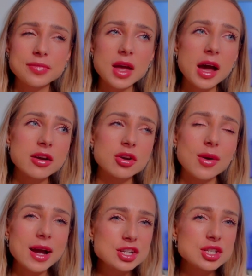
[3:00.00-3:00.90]
I don't know,
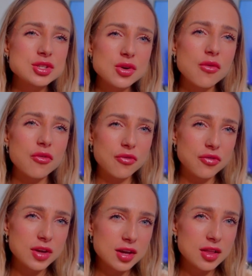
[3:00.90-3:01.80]
I just don't
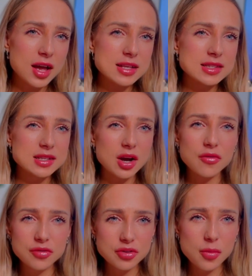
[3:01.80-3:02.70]
feel as
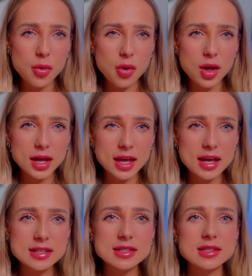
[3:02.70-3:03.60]
comfortable, I
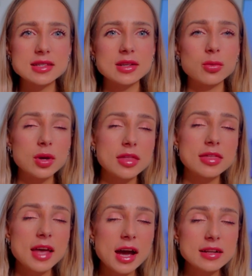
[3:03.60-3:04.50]
guess,
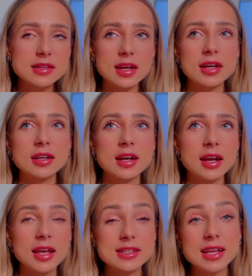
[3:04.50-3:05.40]
with that, and
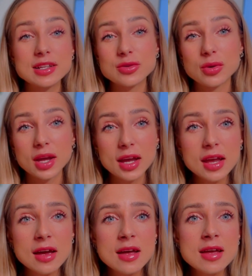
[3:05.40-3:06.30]
I guess that's
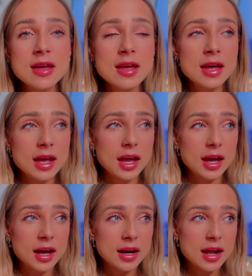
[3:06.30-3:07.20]
okay.
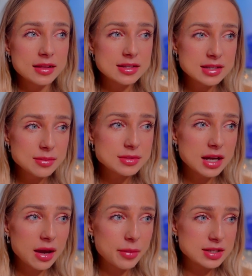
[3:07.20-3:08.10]
And at the same
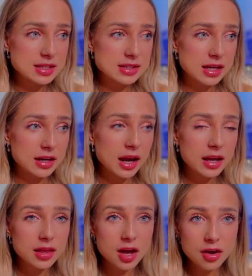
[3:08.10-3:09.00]
time, as you said, I
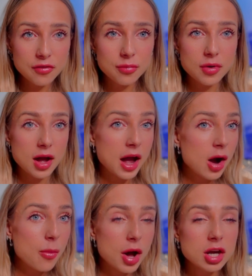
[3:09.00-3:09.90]
love
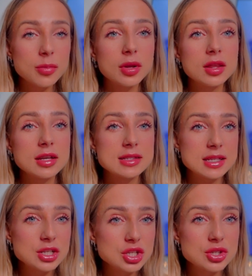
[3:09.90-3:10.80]
how bodybuilding
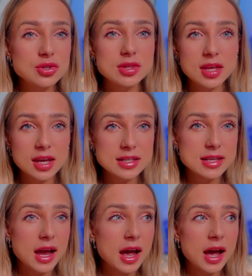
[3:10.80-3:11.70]
teaches you things.
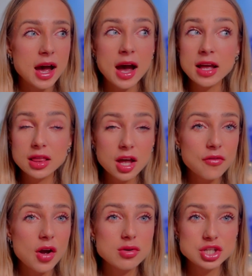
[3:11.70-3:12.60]
I
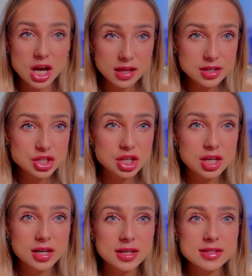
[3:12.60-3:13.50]
love how challenging
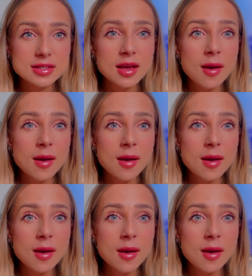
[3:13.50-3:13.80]
it is.